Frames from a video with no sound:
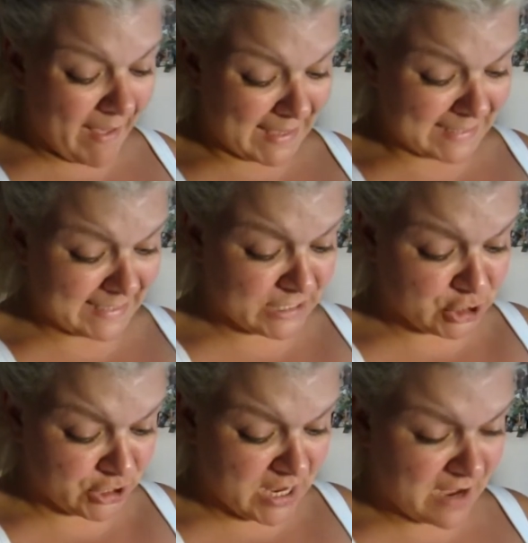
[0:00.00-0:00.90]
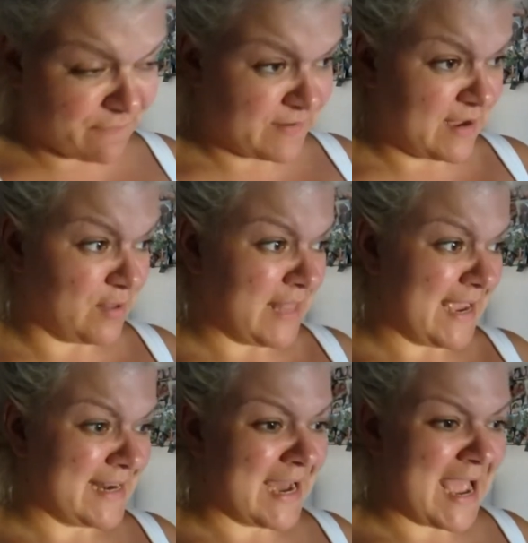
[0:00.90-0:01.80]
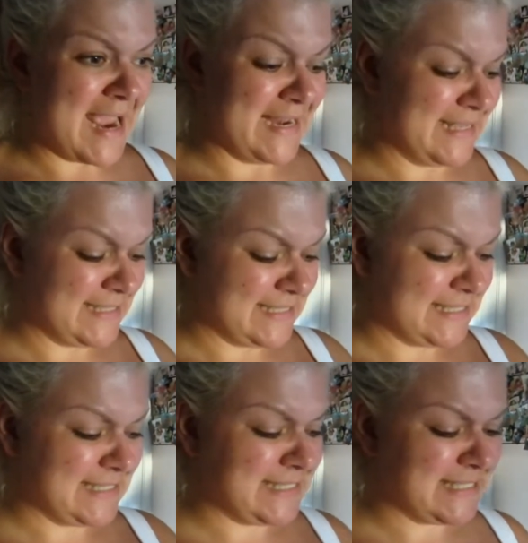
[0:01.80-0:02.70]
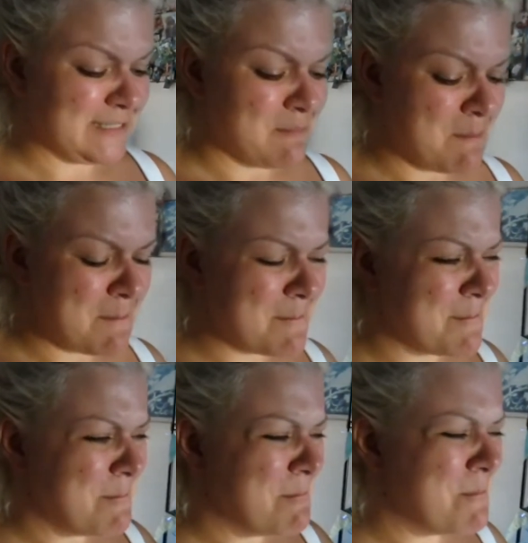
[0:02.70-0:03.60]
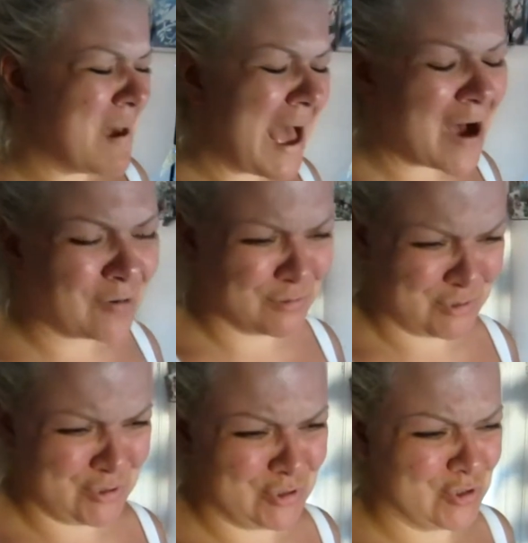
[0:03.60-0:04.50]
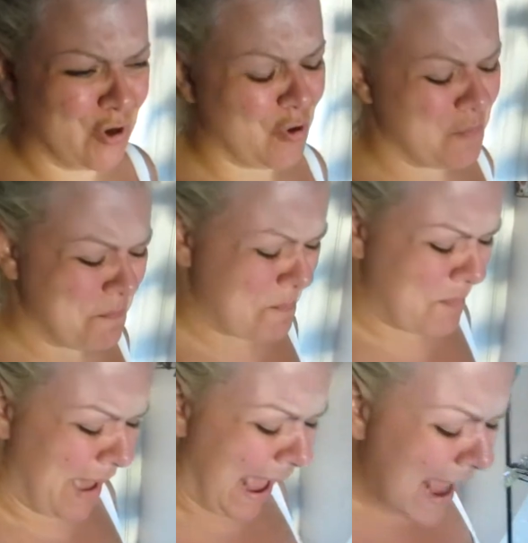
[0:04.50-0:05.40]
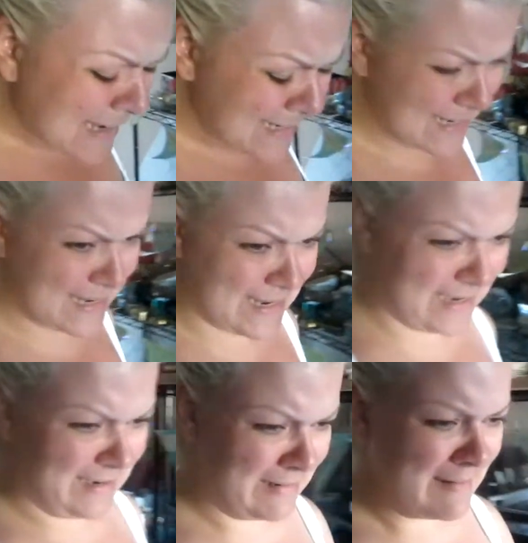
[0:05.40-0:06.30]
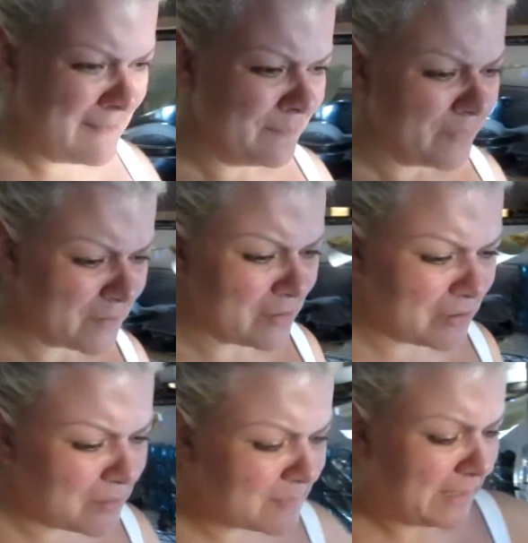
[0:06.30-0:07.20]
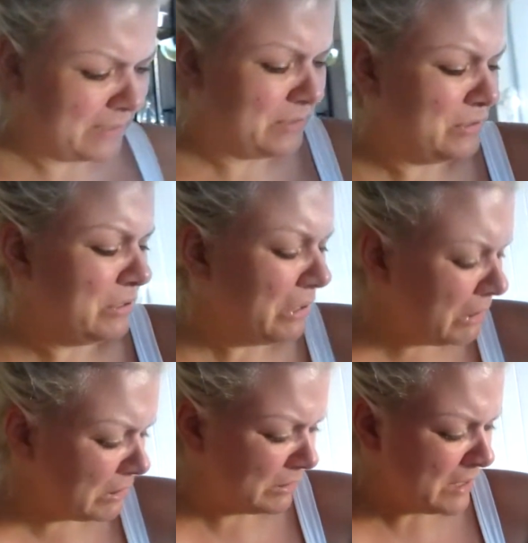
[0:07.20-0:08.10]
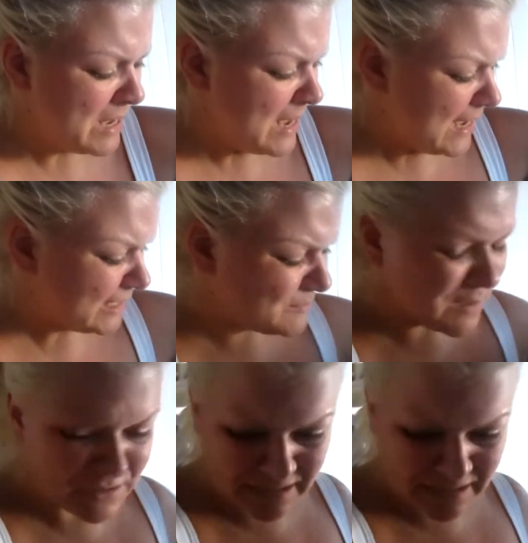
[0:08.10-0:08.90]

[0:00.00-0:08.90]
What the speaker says: back in the kitchen half an hour later, and it smells so bad in here. Oh my God, it smells